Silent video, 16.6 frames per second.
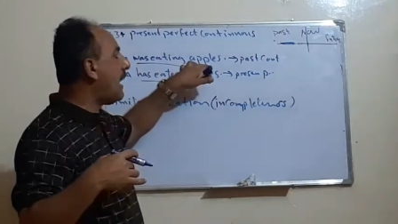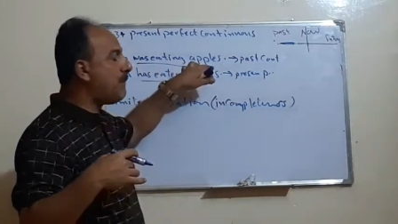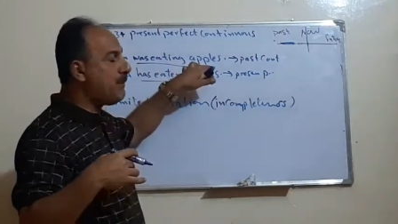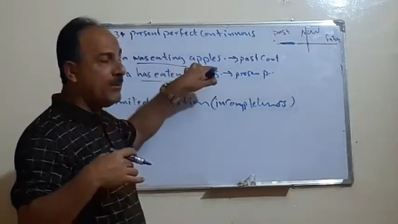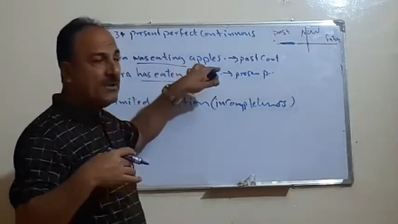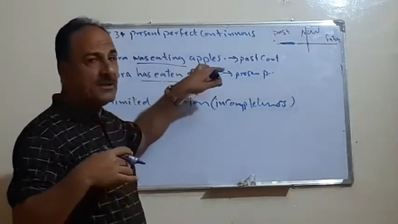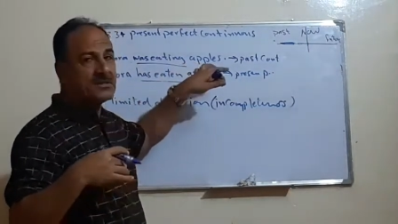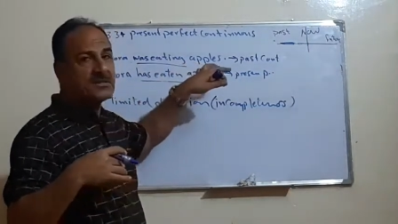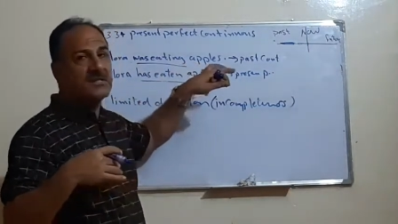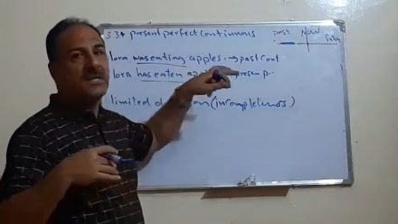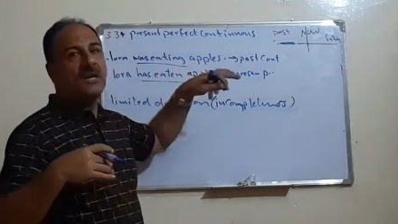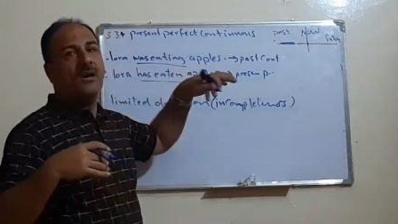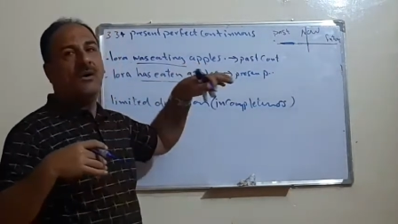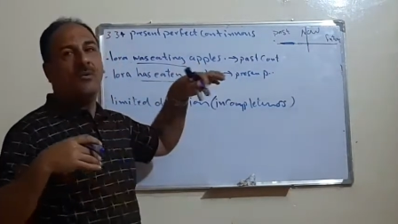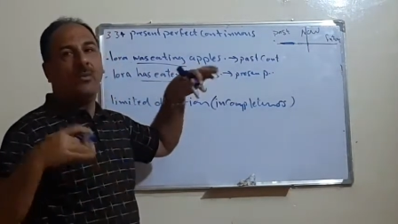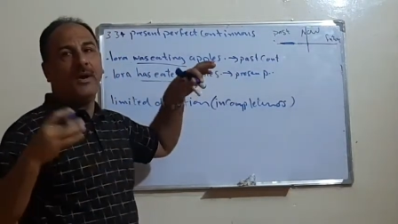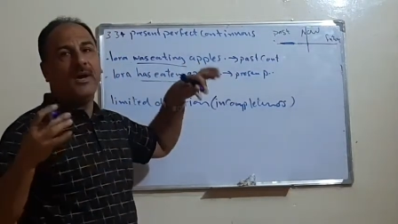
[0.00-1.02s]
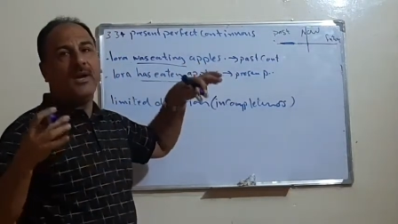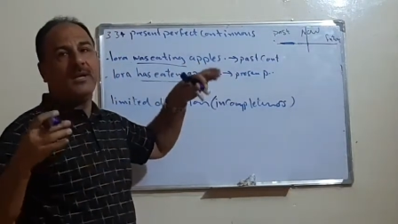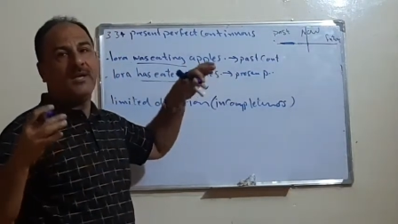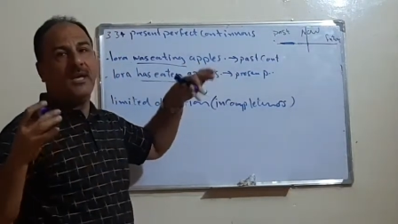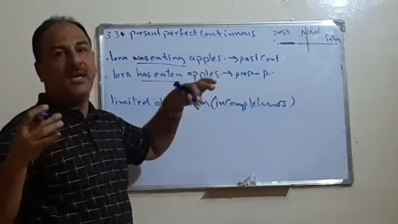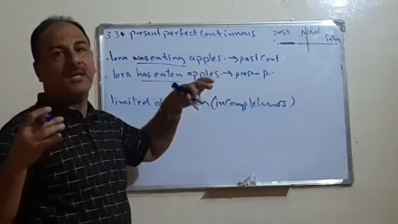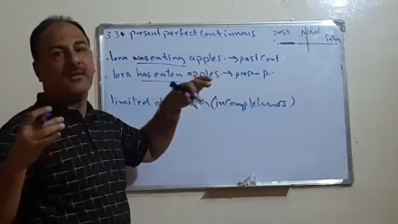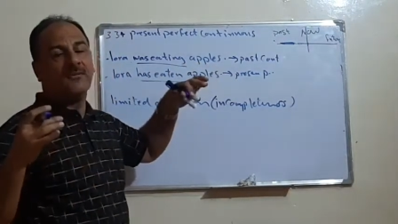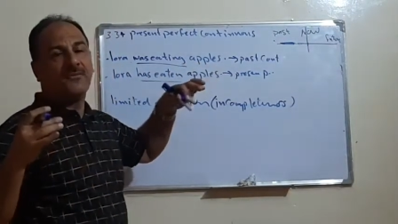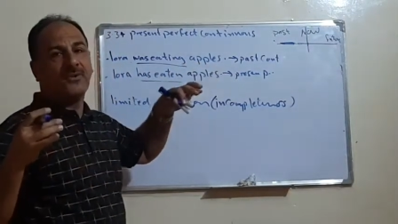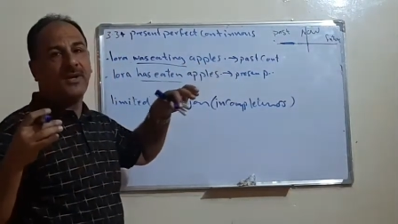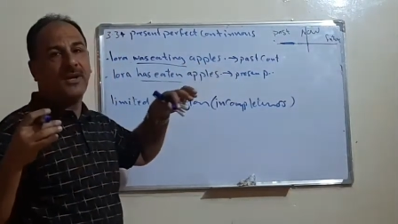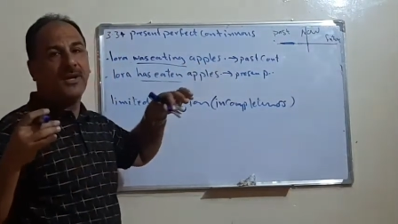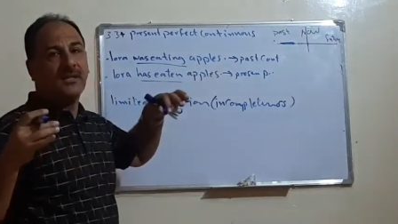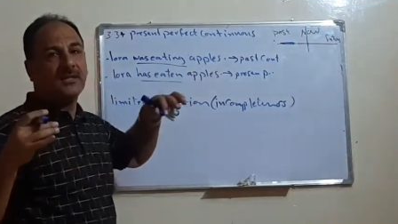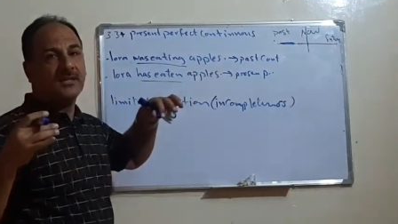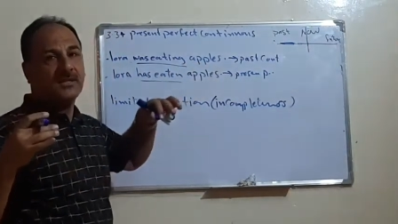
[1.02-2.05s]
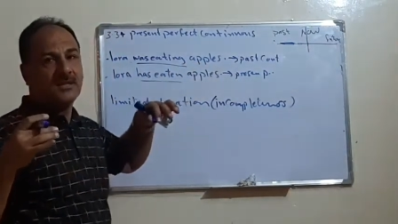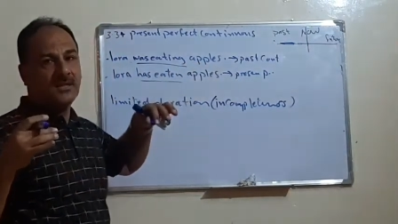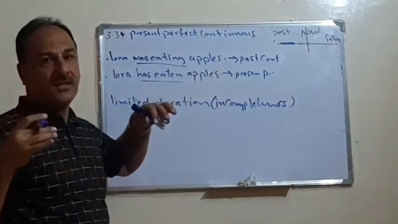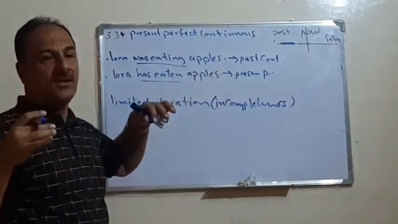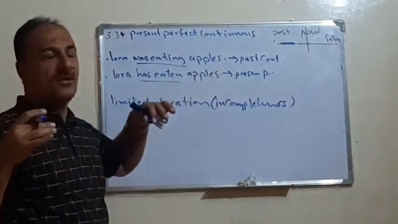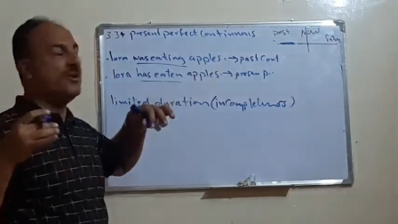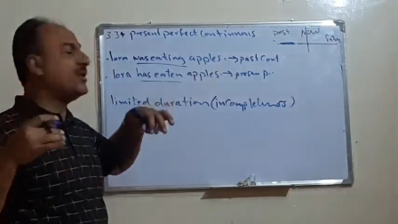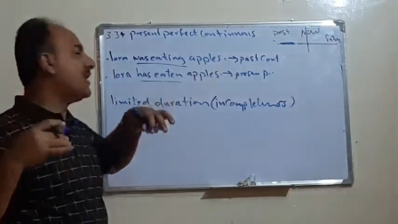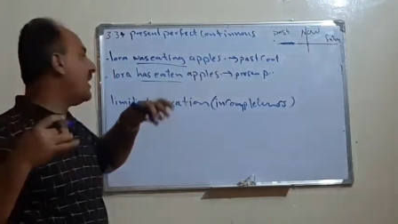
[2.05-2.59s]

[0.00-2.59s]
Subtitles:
apples when her friend or